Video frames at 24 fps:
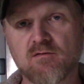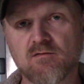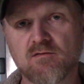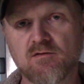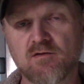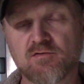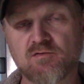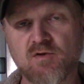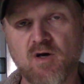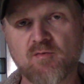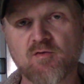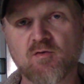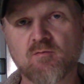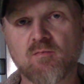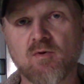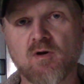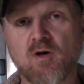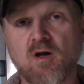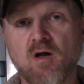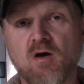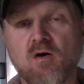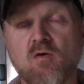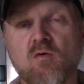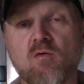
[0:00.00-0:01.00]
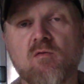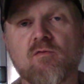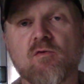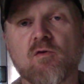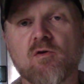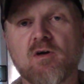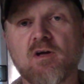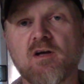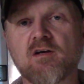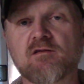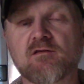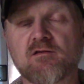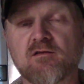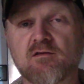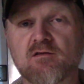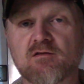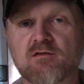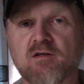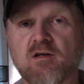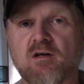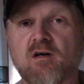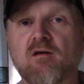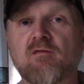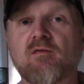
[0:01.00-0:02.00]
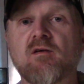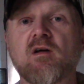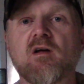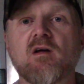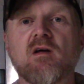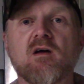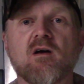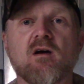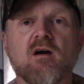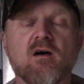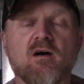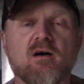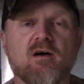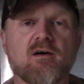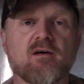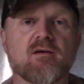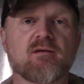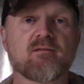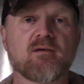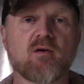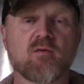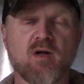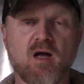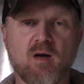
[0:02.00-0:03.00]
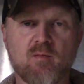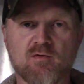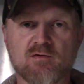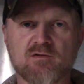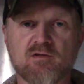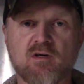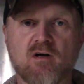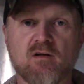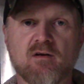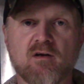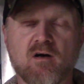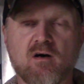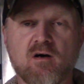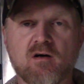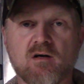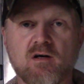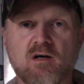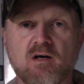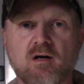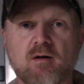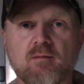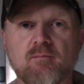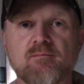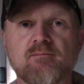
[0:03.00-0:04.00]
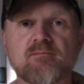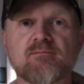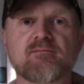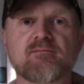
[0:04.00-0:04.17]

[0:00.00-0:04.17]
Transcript: description below for links to this stuff on Amazon.com.